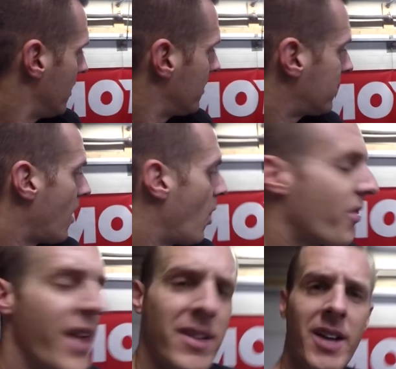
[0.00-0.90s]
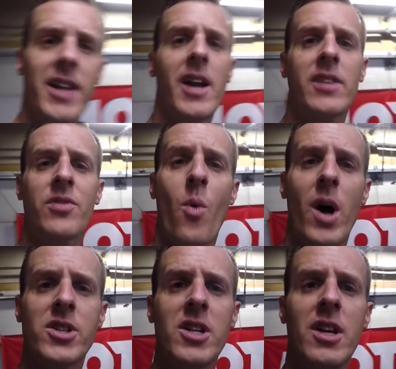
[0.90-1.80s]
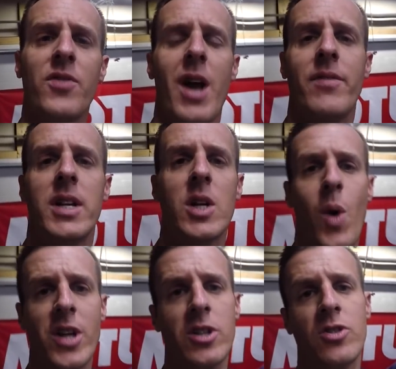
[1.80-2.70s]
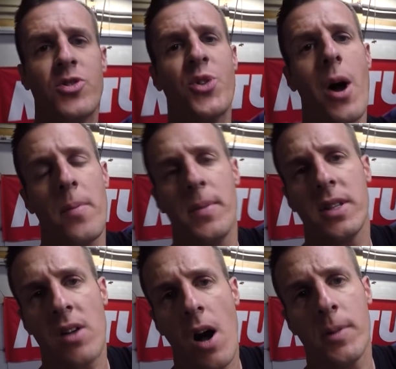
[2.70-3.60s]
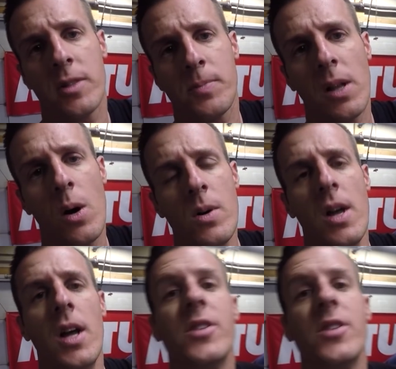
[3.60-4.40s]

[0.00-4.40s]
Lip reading: So thanks again guys for watching. If you have any questions, drop them in the comments below.